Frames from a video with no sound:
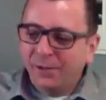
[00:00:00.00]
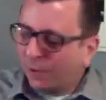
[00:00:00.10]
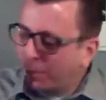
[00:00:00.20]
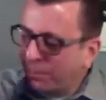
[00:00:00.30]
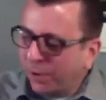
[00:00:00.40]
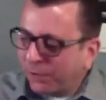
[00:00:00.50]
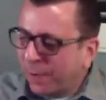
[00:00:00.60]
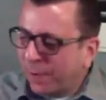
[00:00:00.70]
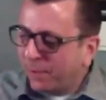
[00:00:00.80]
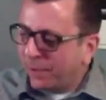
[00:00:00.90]
someone
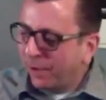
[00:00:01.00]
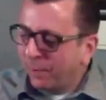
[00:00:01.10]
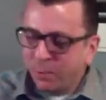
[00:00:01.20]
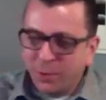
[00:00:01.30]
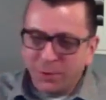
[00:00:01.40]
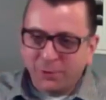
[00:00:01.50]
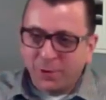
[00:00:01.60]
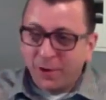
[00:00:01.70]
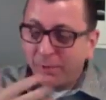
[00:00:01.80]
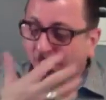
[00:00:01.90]
picks him up at the airport, and
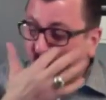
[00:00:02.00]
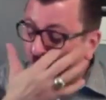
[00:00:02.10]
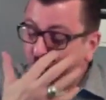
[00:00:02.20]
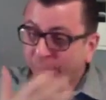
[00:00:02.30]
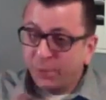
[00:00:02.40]
they're driving him into town,